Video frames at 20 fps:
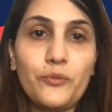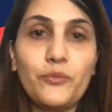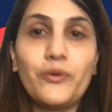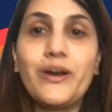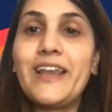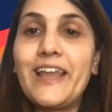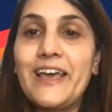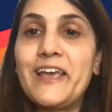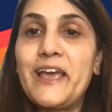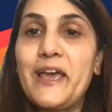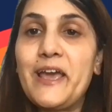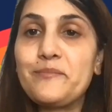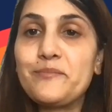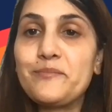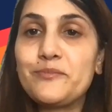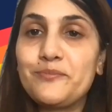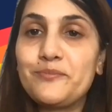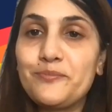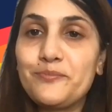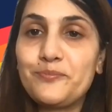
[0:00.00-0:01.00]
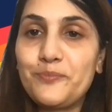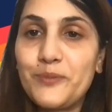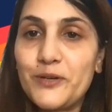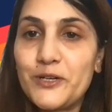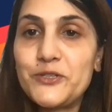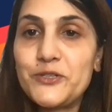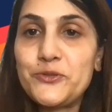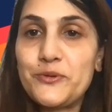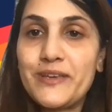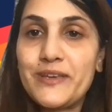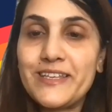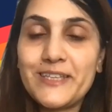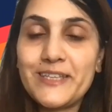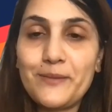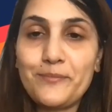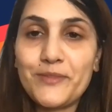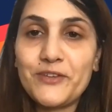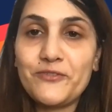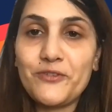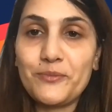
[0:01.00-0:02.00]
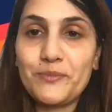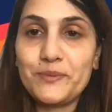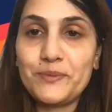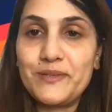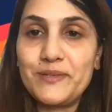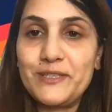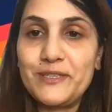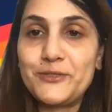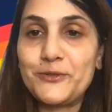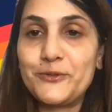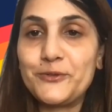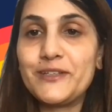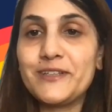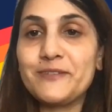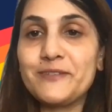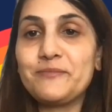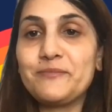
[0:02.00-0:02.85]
While I am pursuing something from a B school,